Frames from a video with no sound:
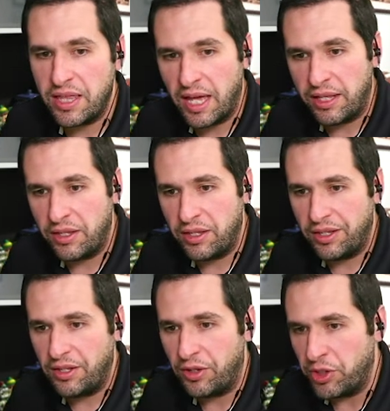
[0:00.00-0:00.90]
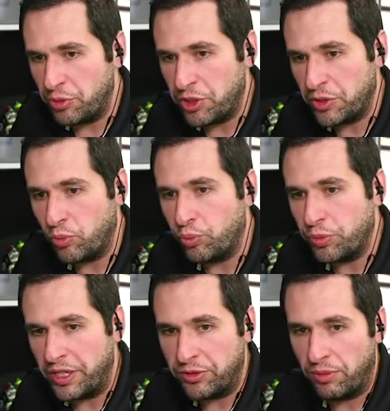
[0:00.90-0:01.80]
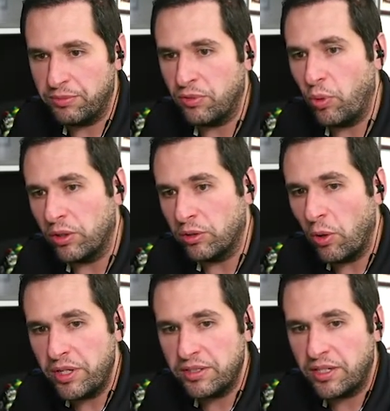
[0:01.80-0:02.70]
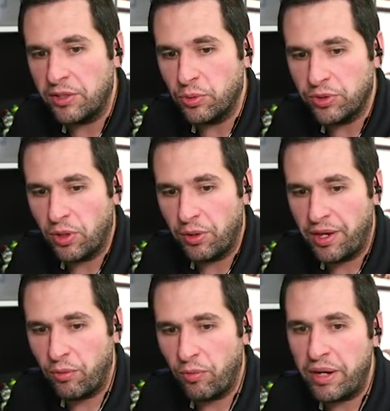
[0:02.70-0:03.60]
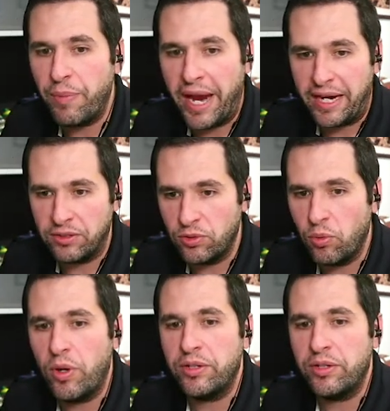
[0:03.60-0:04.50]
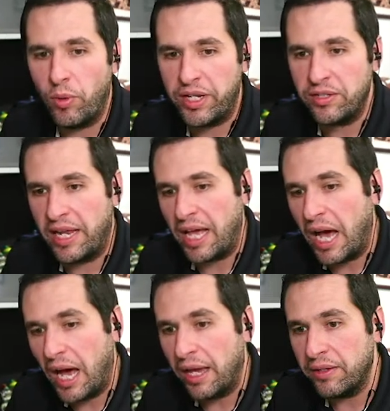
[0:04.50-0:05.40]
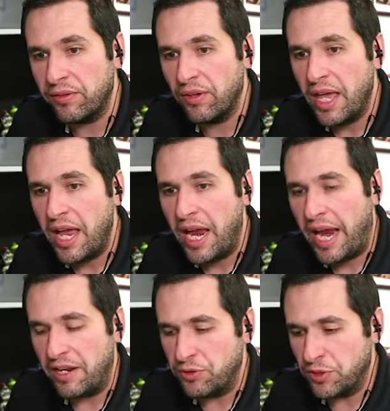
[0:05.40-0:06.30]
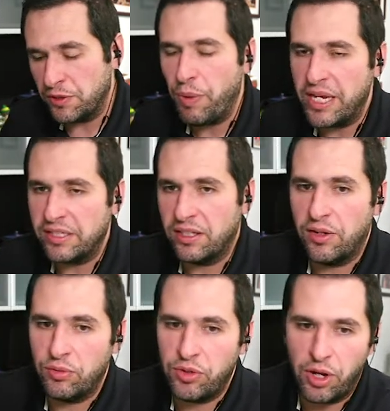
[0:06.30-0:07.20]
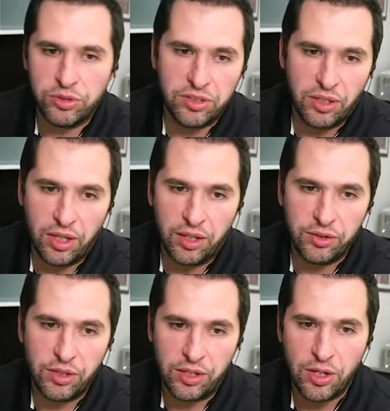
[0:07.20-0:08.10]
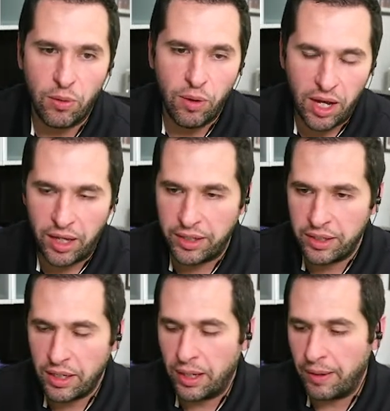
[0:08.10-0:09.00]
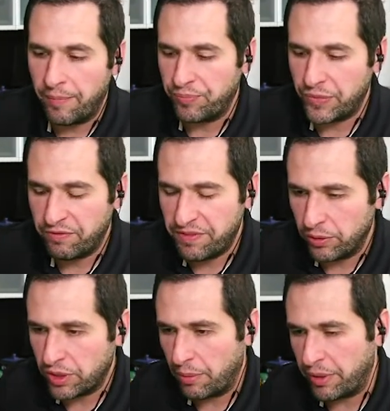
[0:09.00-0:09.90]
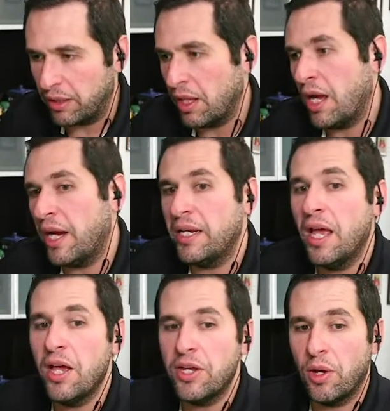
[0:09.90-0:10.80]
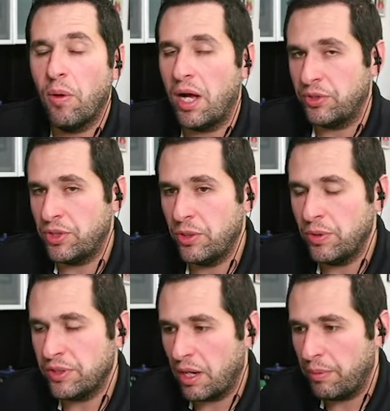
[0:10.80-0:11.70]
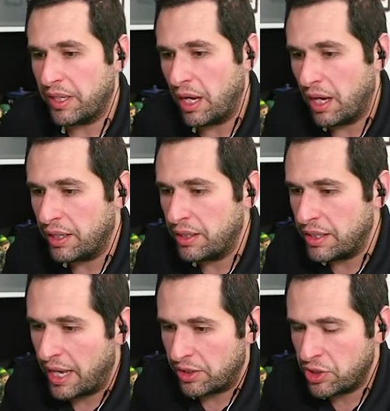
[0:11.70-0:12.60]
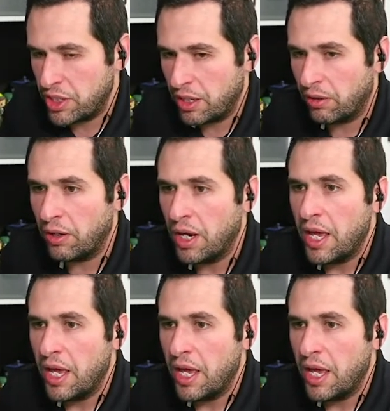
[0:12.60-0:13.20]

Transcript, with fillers: that, you know, just in terms of where loading schedules are, they're right back to 20, 2010 highs. And just based on, you know, uh, the Johan um, field coming online, Johan 2 is coming on next year,